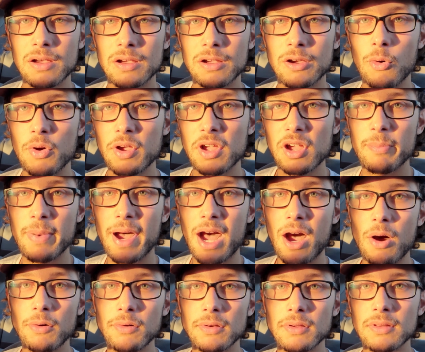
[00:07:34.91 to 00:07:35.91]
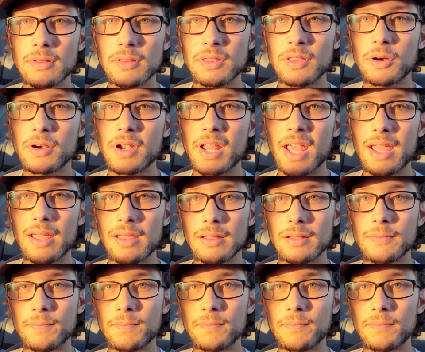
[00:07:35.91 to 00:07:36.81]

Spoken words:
going about their day.